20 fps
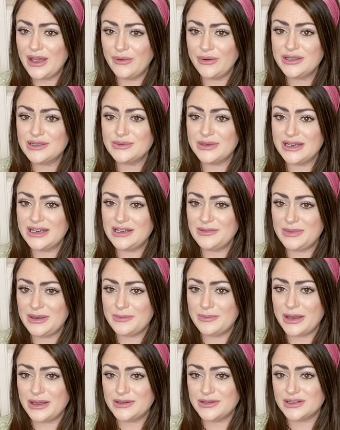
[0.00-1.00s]
always wanted to be
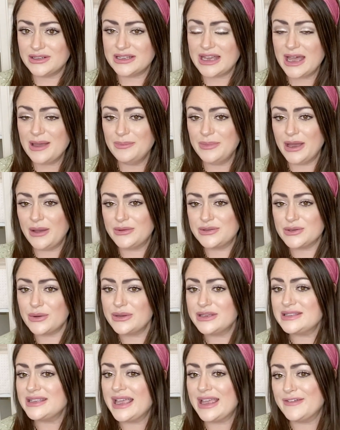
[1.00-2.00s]
bundled up. I was
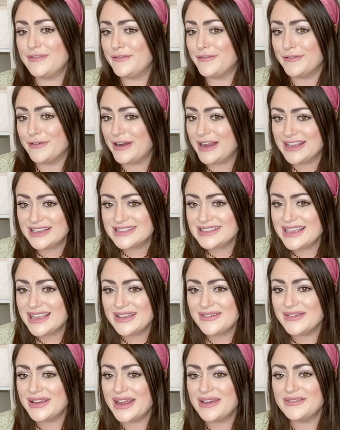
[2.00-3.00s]
always like
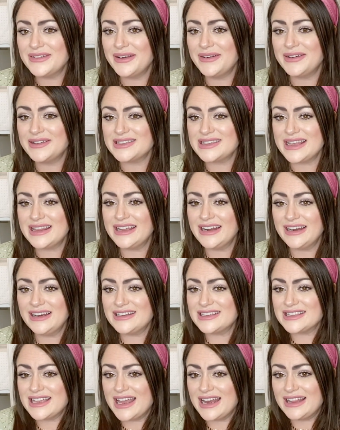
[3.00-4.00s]
freezing whenever I was in there and
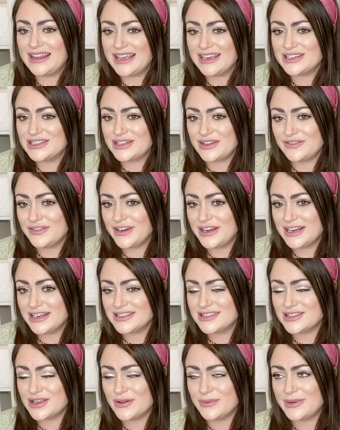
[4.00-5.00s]
just kind of like shivering
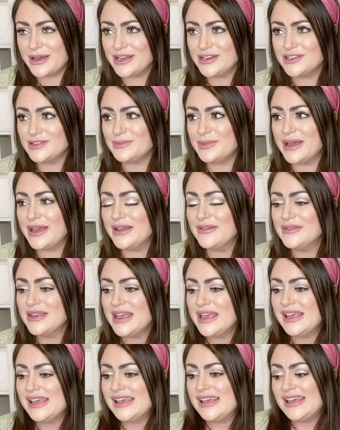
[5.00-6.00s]
so much. But
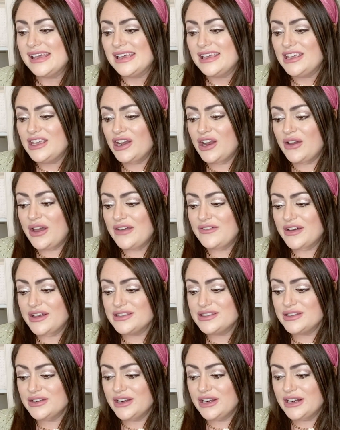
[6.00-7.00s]
you know, I've
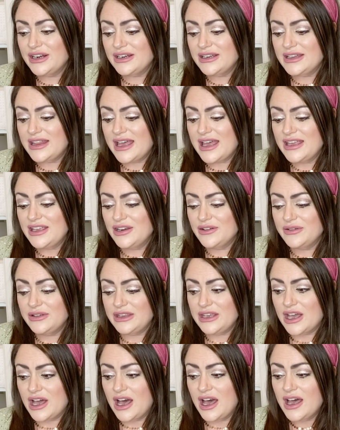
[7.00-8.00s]
also heard that you're
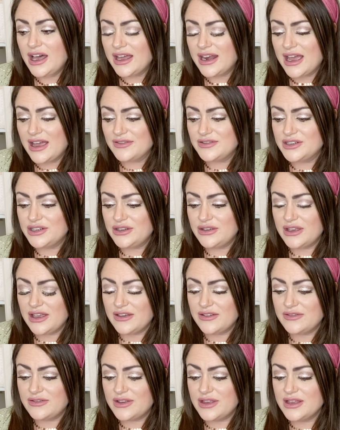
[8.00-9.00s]
really hot after you
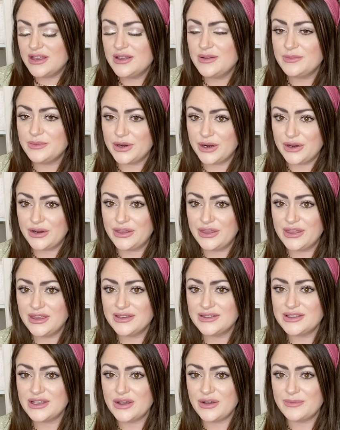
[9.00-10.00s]
give birth.
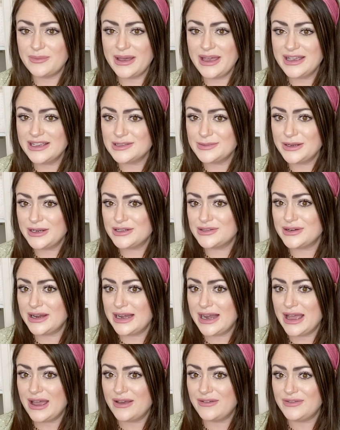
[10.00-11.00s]
So my experience right
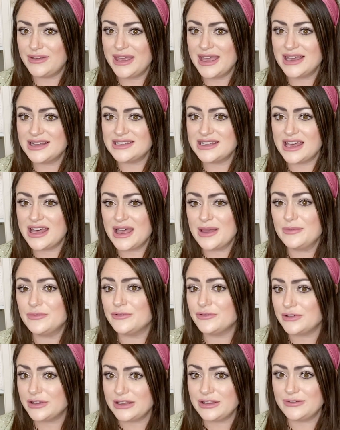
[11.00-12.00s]
now, if you can't tell,
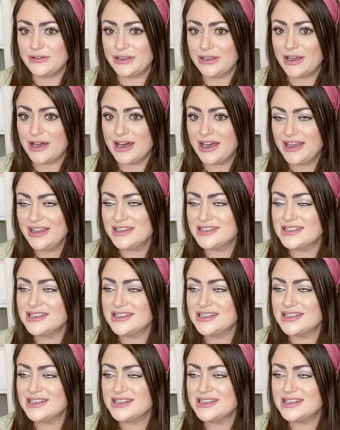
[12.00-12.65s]
I'm really, really hot.